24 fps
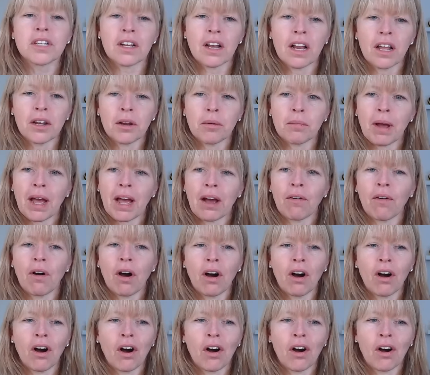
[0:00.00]
to learn about
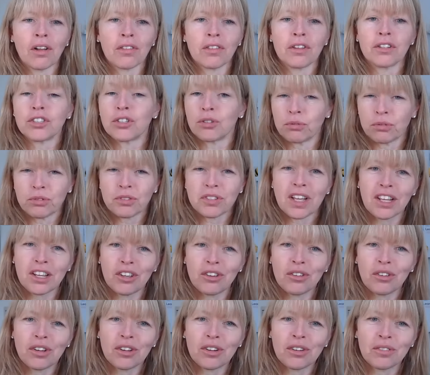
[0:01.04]
are the tools that
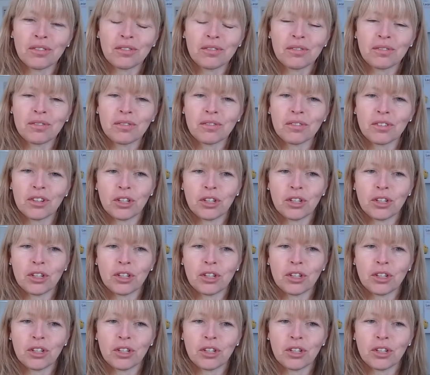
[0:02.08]
you can